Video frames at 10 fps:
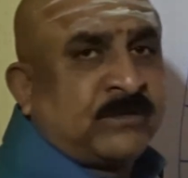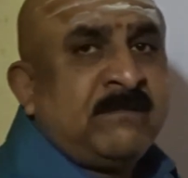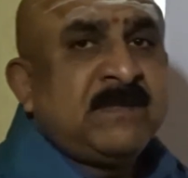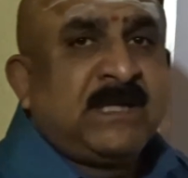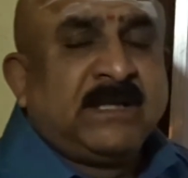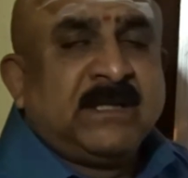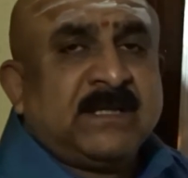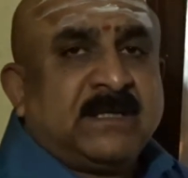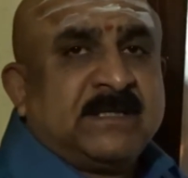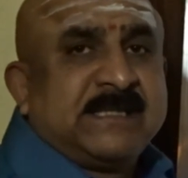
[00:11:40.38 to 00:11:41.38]
from
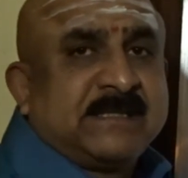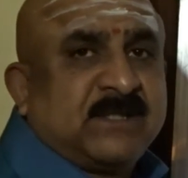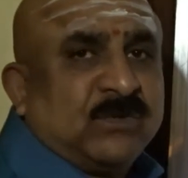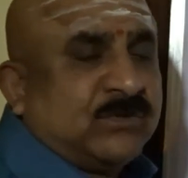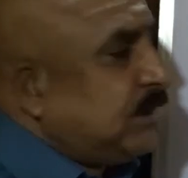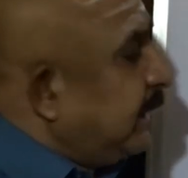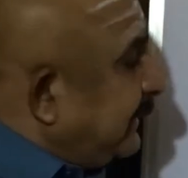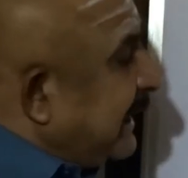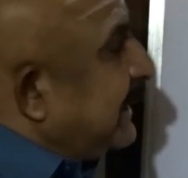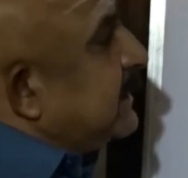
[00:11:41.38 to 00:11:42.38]
6th house.
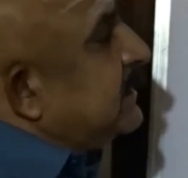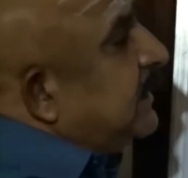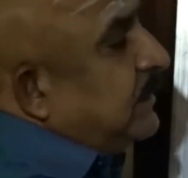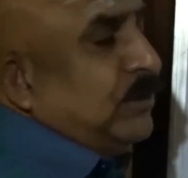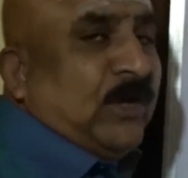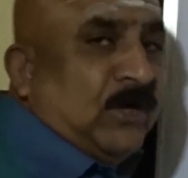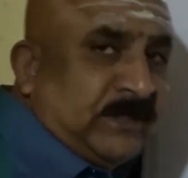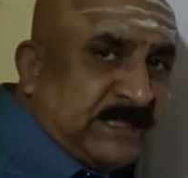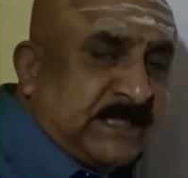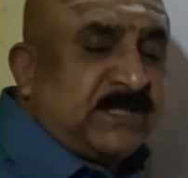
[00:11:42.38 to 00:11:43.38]
That is the long
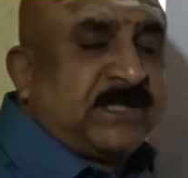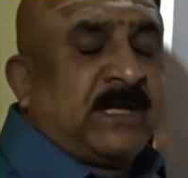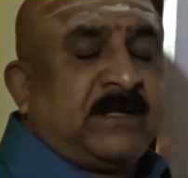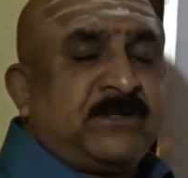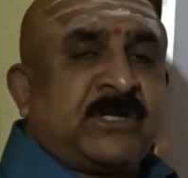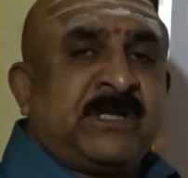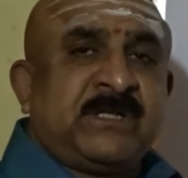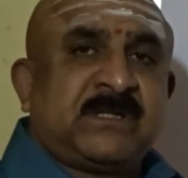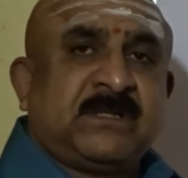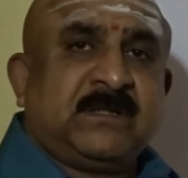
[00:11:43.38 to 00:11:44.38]
distance
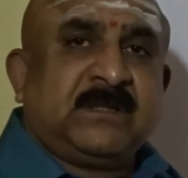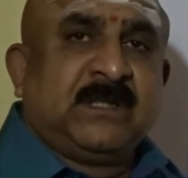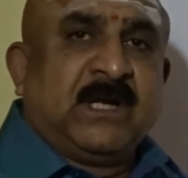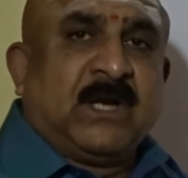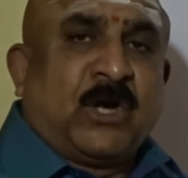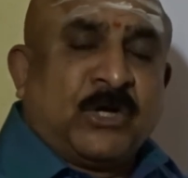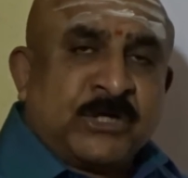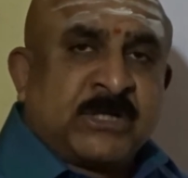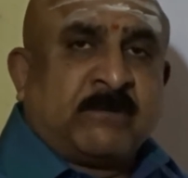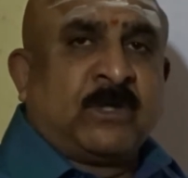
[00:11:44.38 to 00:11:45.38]
journeys,
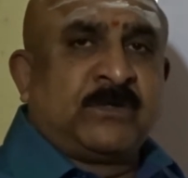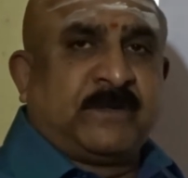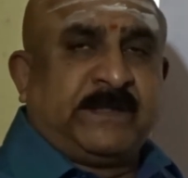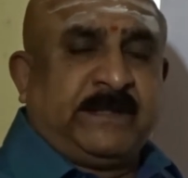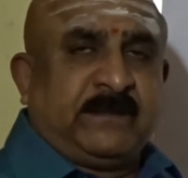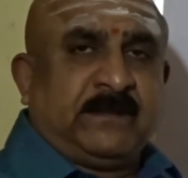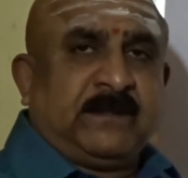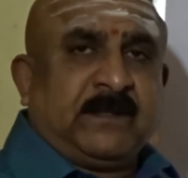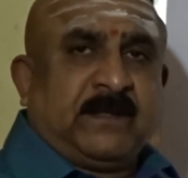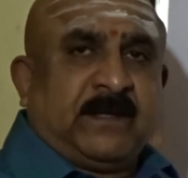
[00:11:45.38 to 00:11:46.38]
honors awards for the
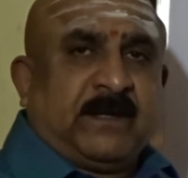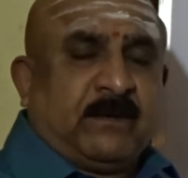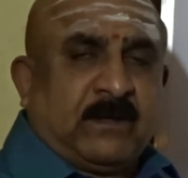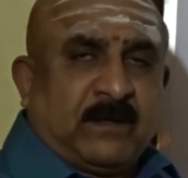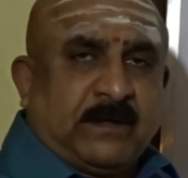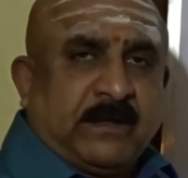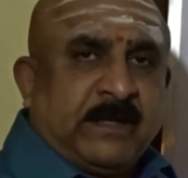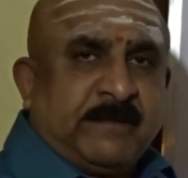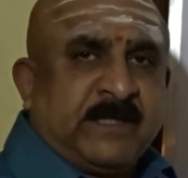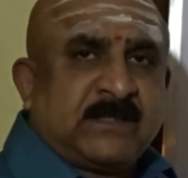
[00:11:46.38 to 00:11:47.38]

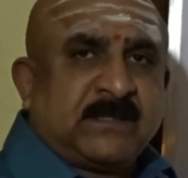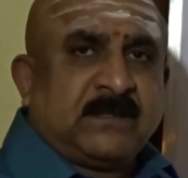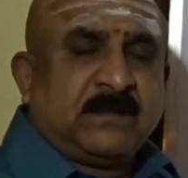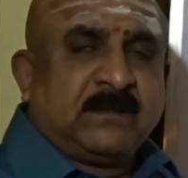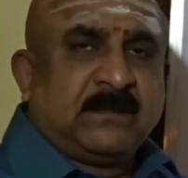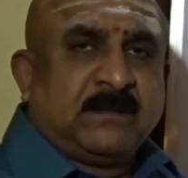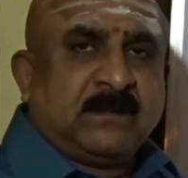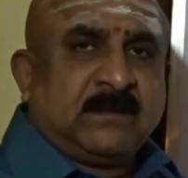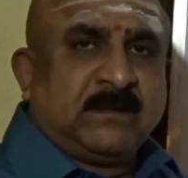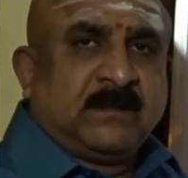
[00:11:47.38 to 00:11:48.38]
enemies
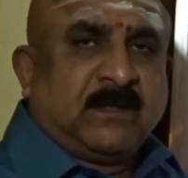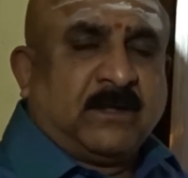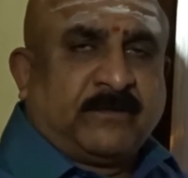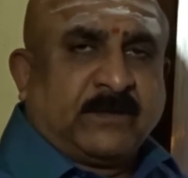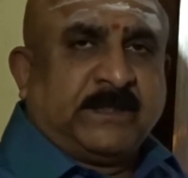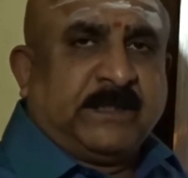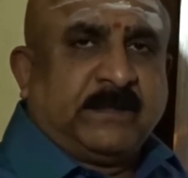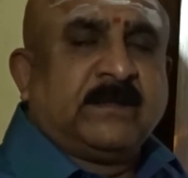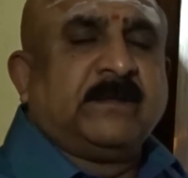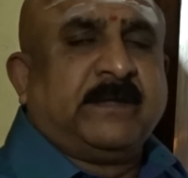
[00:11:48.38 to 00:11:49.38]
or for the
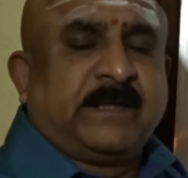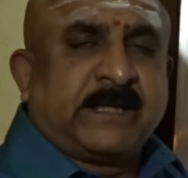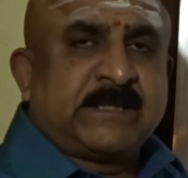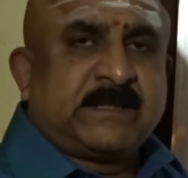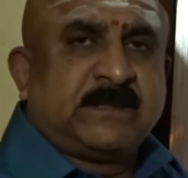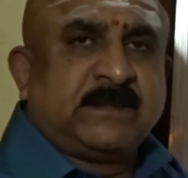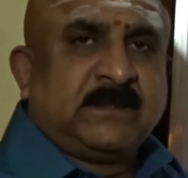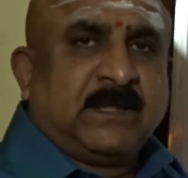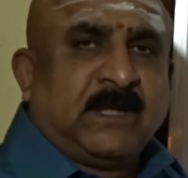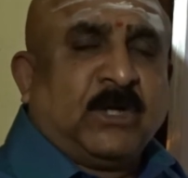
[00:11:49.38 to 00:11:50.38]
debtors,
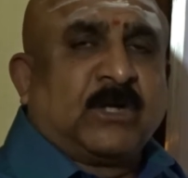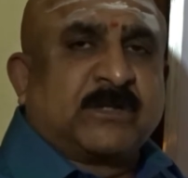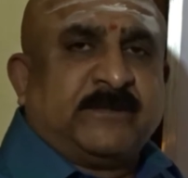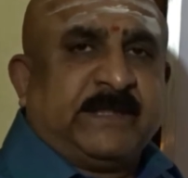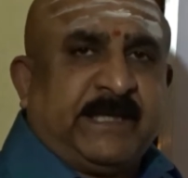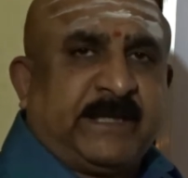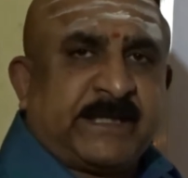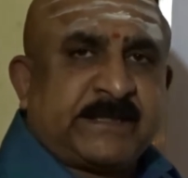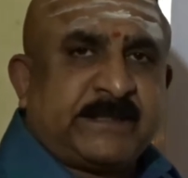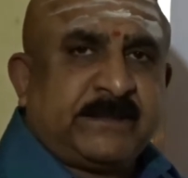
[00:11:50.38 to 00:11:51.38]
loss of the
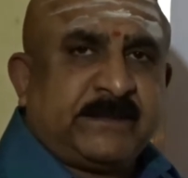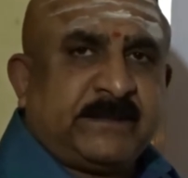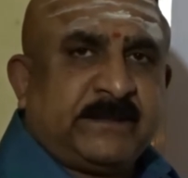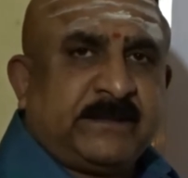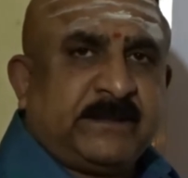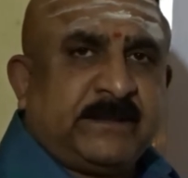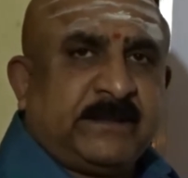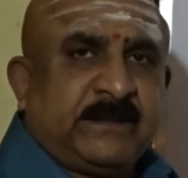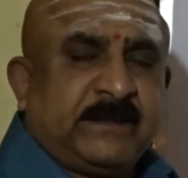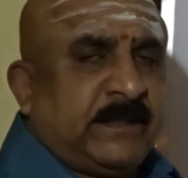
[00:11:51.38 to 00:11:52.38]
debtors,
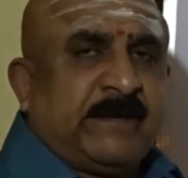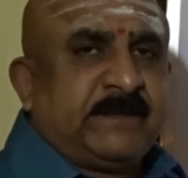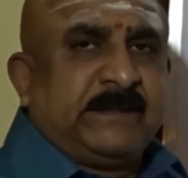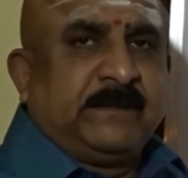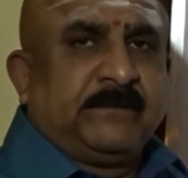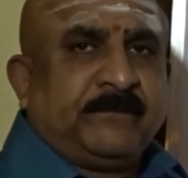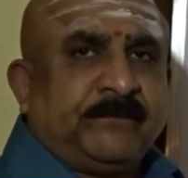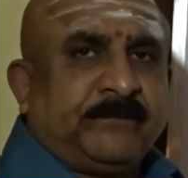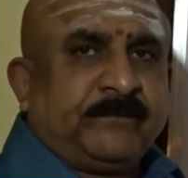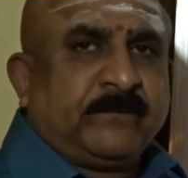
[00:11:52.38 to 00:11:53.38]
everything.
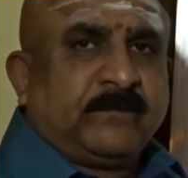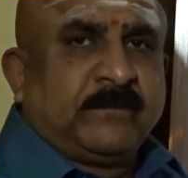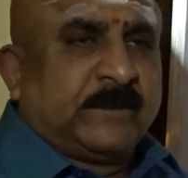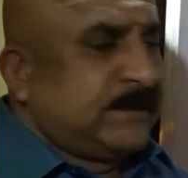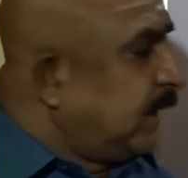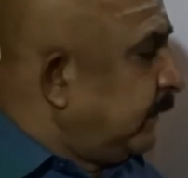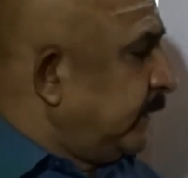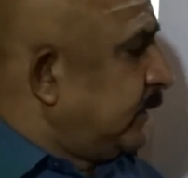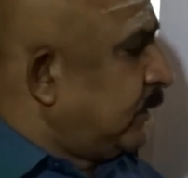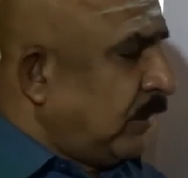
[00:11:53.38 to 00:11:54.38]

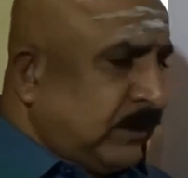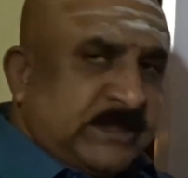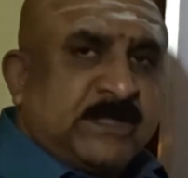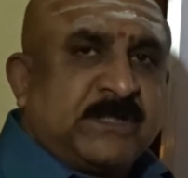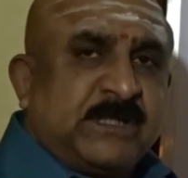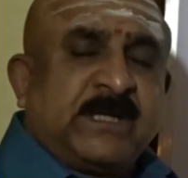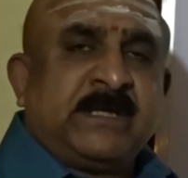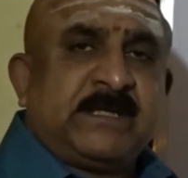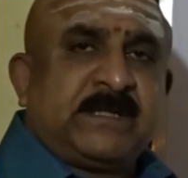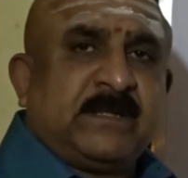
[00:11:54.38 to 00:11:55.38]
Servants, long distance
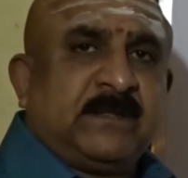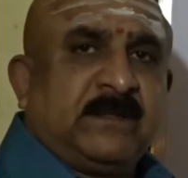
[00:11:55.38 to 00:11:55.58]
journeys